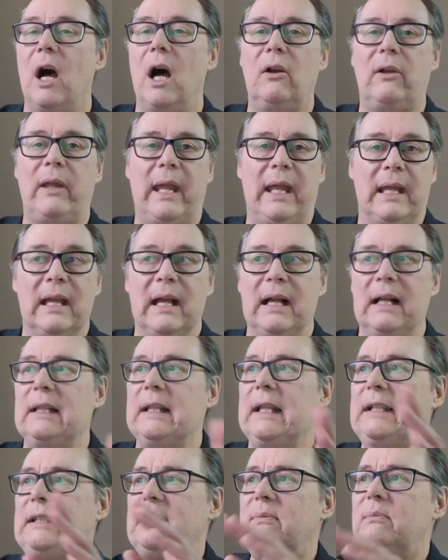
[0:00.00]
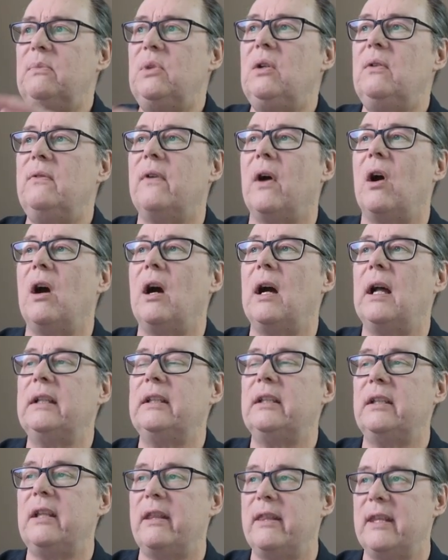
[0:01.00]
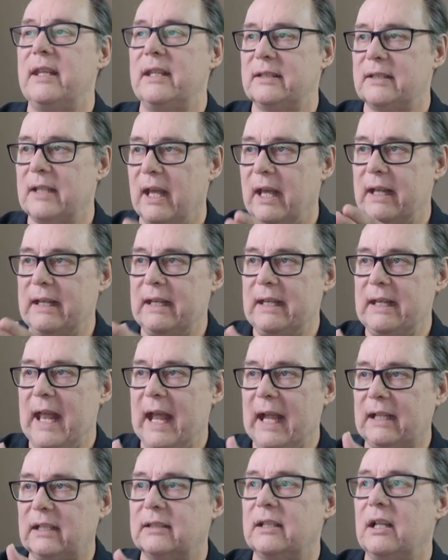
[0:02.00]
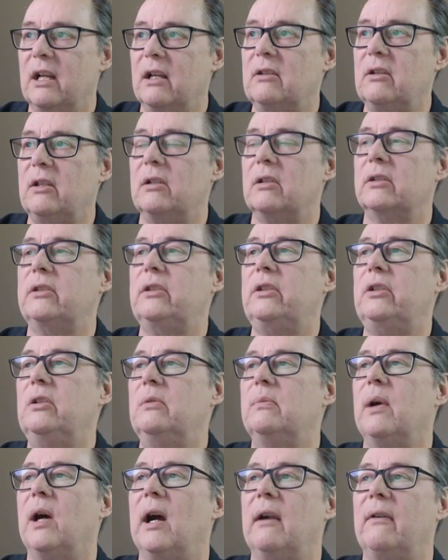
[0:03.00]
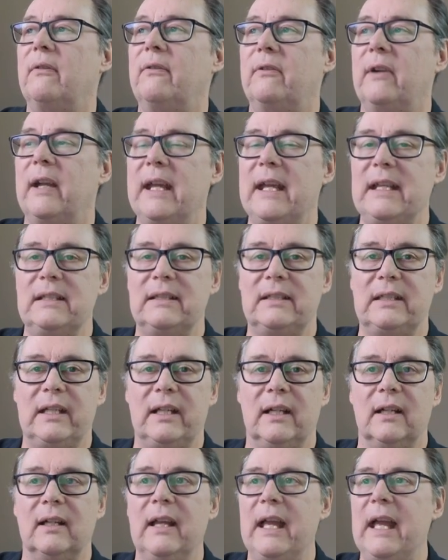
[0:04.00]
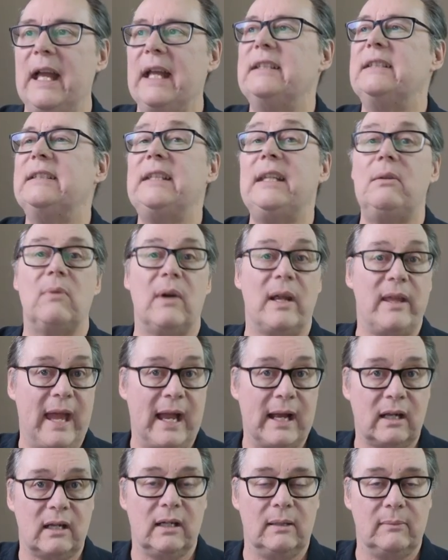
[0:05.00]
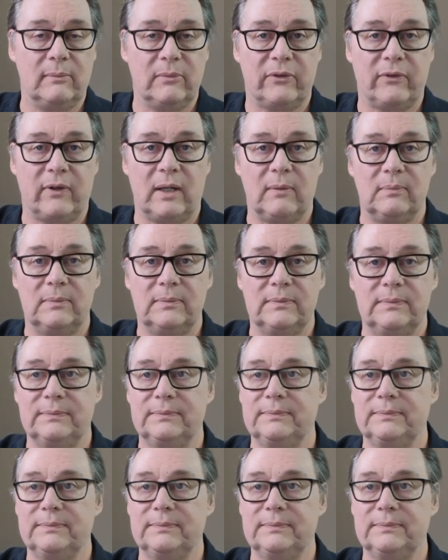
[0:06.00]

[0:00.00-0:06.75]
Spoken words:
Okay, let's move on to this next little 2-bar phrase here and see where that comes from.